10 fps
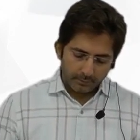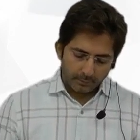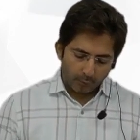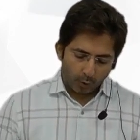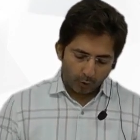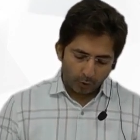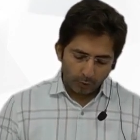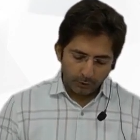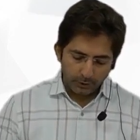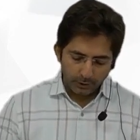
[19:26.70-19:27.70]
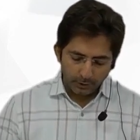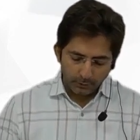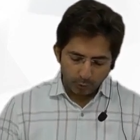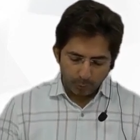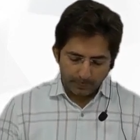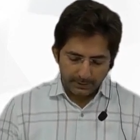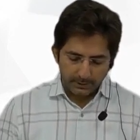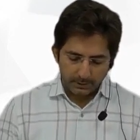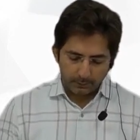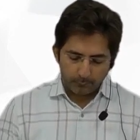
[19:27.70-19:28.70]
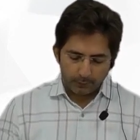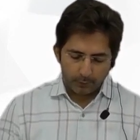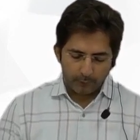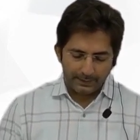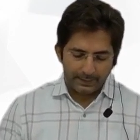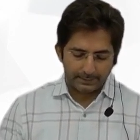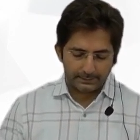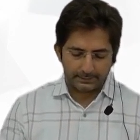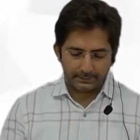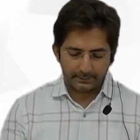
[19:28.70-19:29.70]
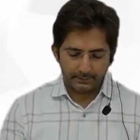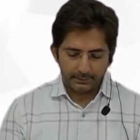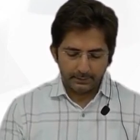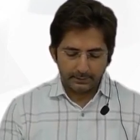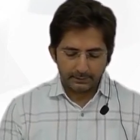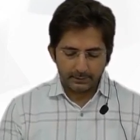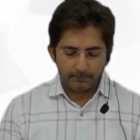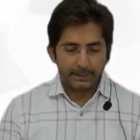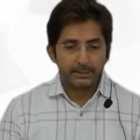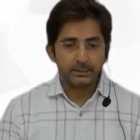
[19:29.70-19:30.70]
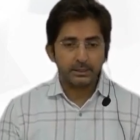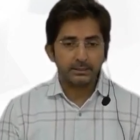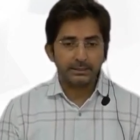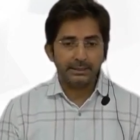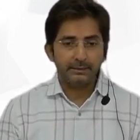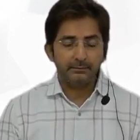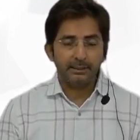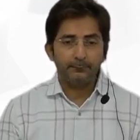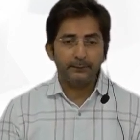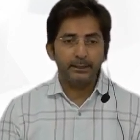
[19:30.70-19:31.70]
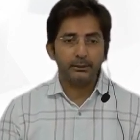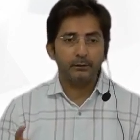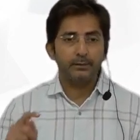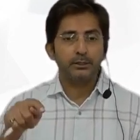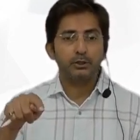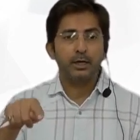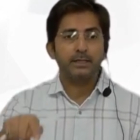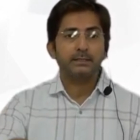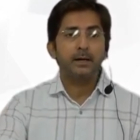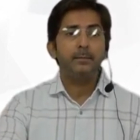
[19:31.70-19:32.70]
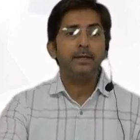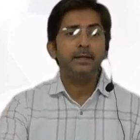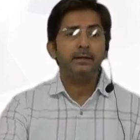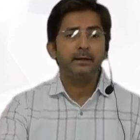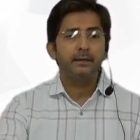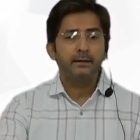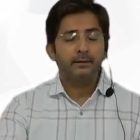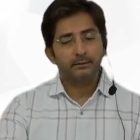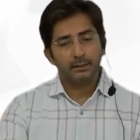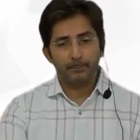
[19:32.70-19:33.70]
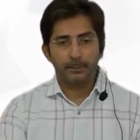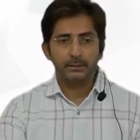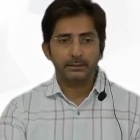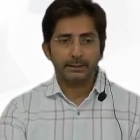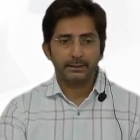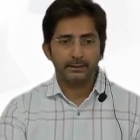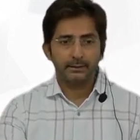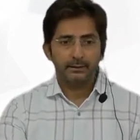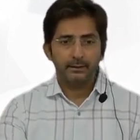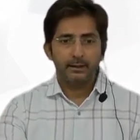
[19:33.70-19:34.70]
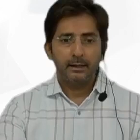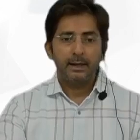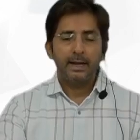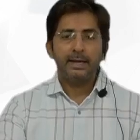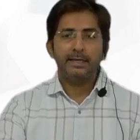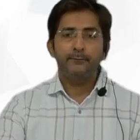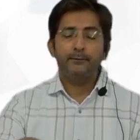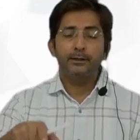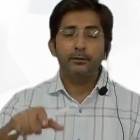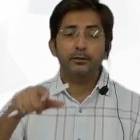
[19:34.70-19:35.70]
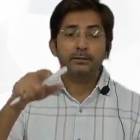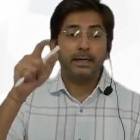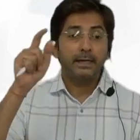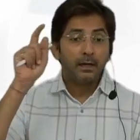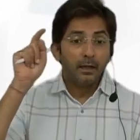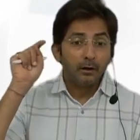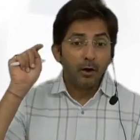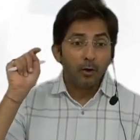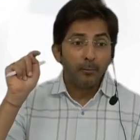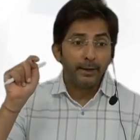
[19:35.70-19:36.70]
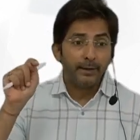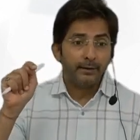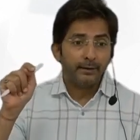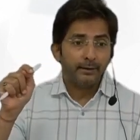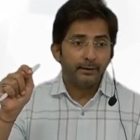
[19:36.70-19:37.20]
contribution to pension fund of LIC. See, pension scheme, if it is of insurance company, triple C. And if it is of central government,